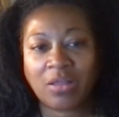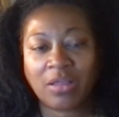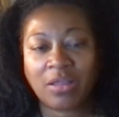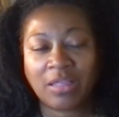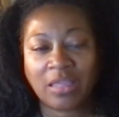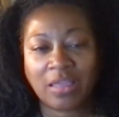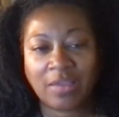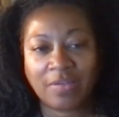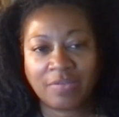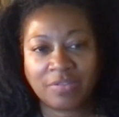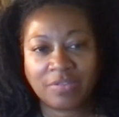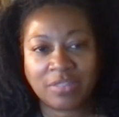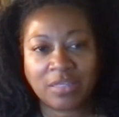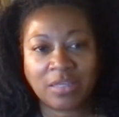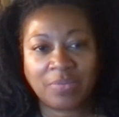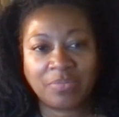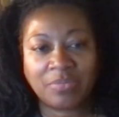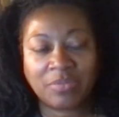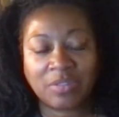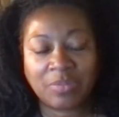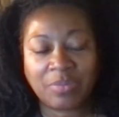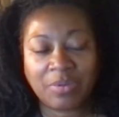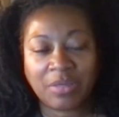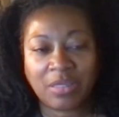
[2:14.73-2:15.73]
and gives them
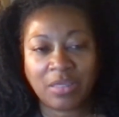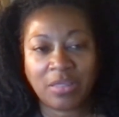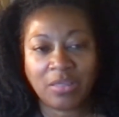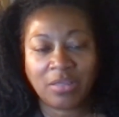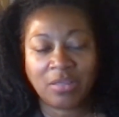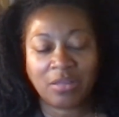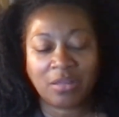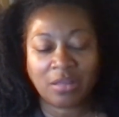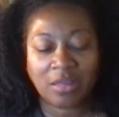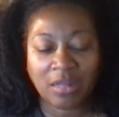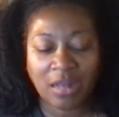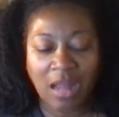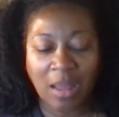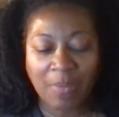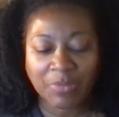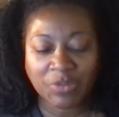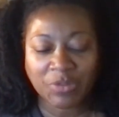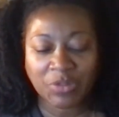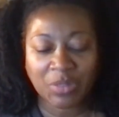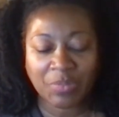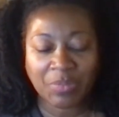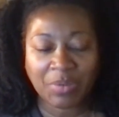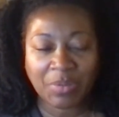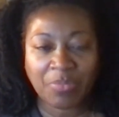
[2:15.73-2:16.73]
to be an
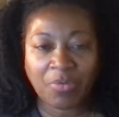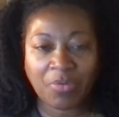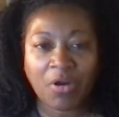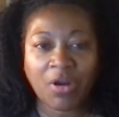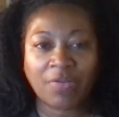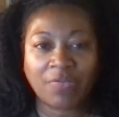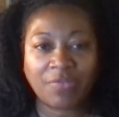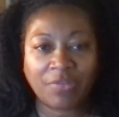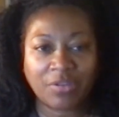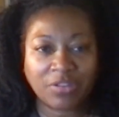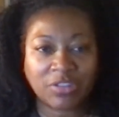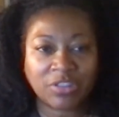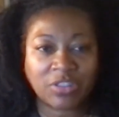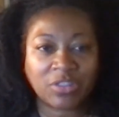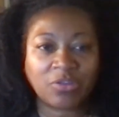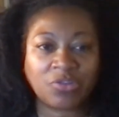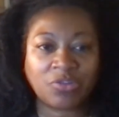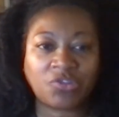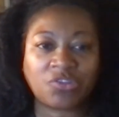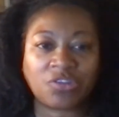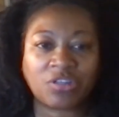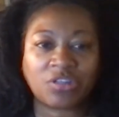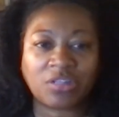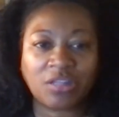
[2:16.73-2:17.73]
opportunity to be part of the
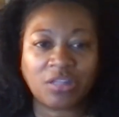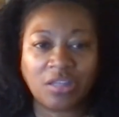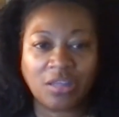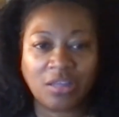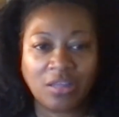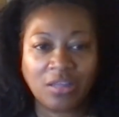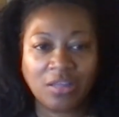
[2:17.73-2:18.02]
solution.